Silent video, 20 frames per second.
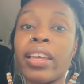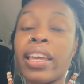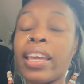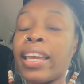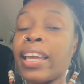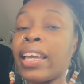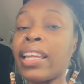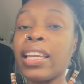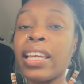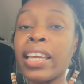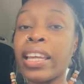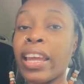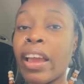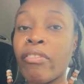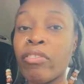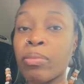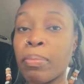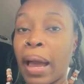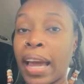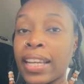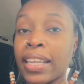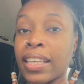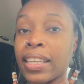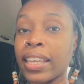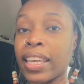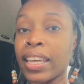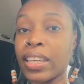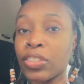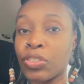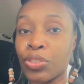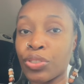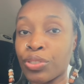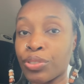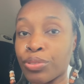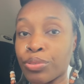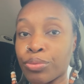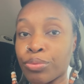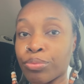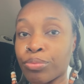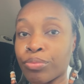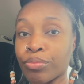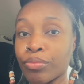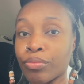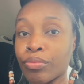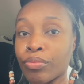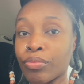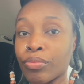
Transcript: any and everybody against you.